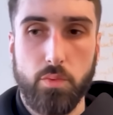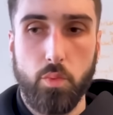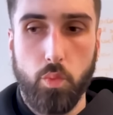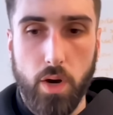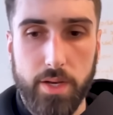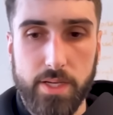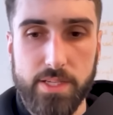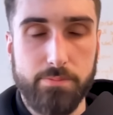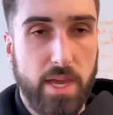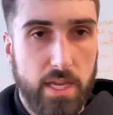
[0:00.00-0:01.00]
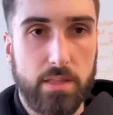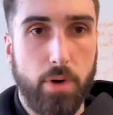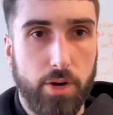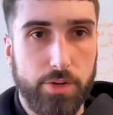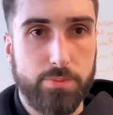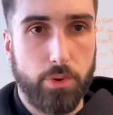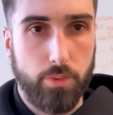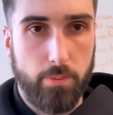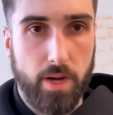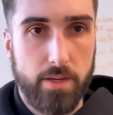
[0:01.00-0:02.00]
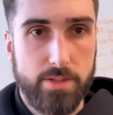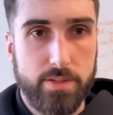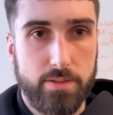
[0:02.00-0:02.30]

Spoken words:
One is making the models more robust.